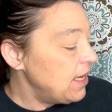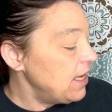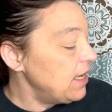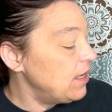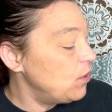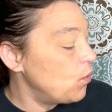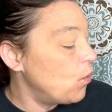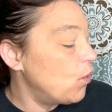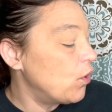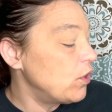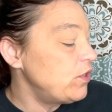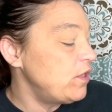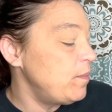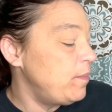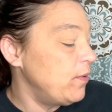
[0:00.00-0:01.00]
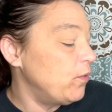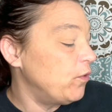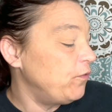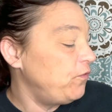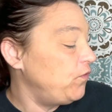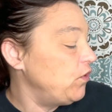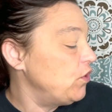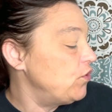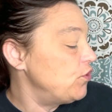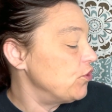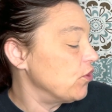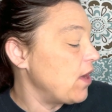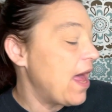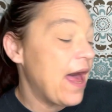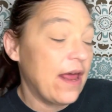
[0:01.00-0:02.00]
in order to build a
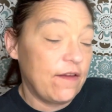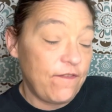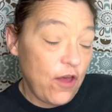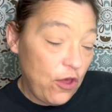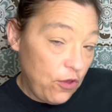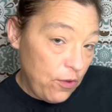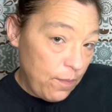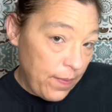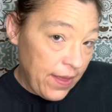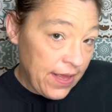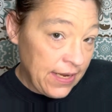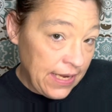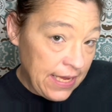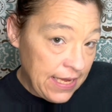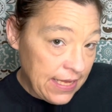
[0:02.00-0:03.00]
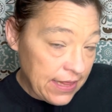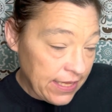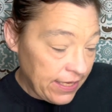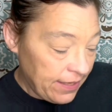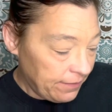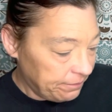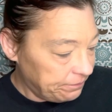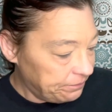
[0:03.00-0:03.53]
future out of hope and healing.